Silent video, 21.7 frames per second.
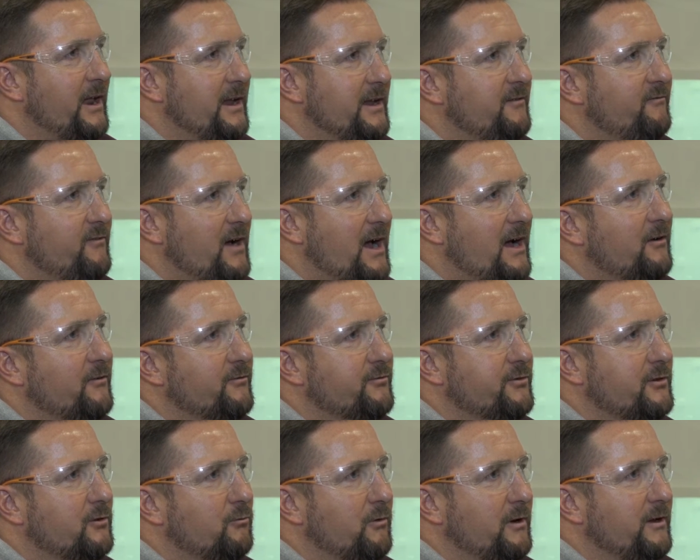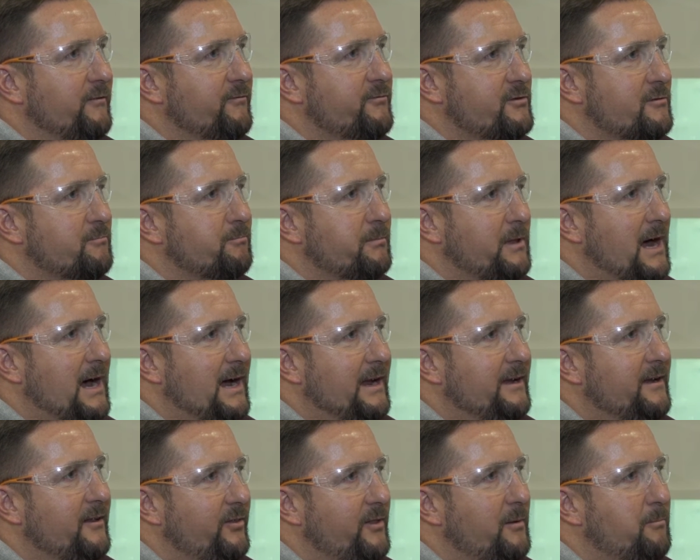any valves that we've
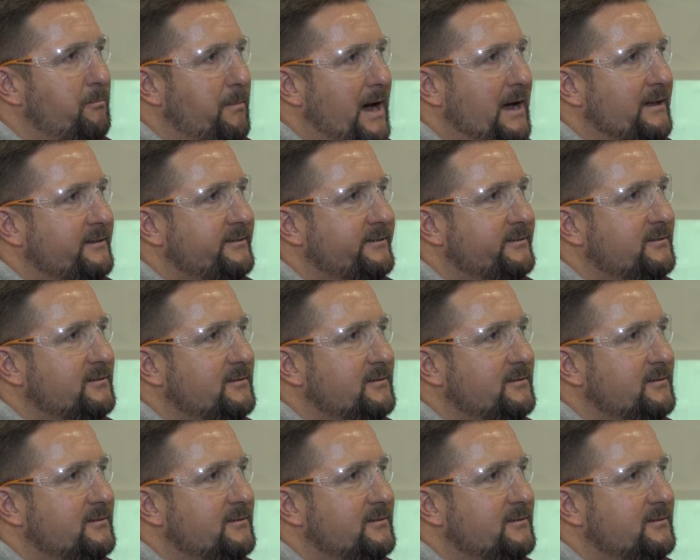supplied in the past.